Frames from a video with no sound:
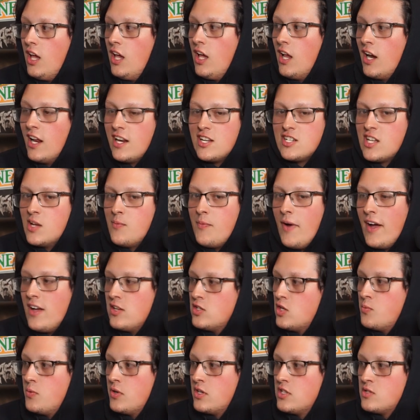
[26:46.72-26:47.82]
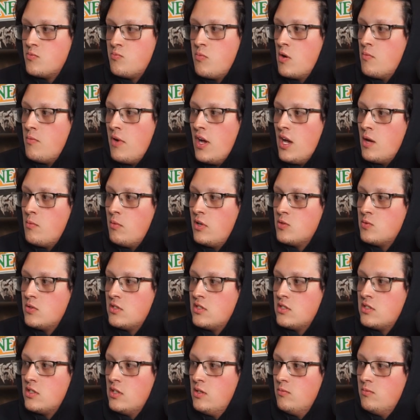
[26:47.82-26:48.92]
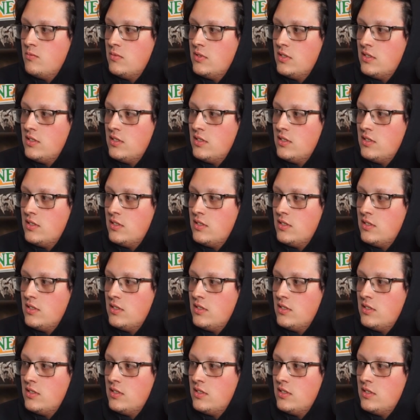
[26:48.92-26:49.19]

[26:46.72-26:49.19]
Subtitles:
And I just kept my eyes open, just burnt my eyeballs with the soap.